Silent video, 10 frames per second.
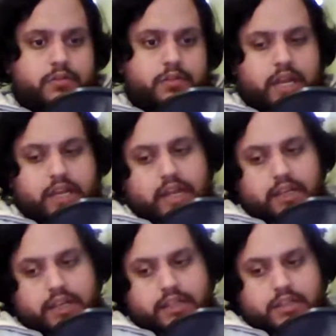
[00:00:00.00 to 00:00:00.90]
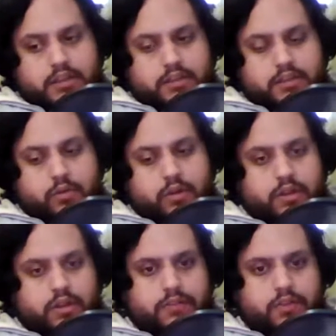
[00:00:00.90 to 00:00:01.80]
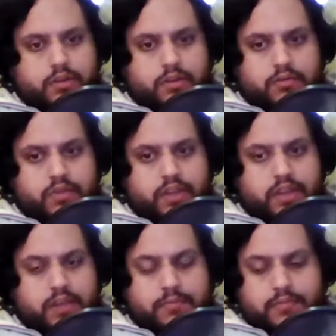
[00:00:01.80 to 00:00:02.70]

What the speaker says: Like I like the quality of the game.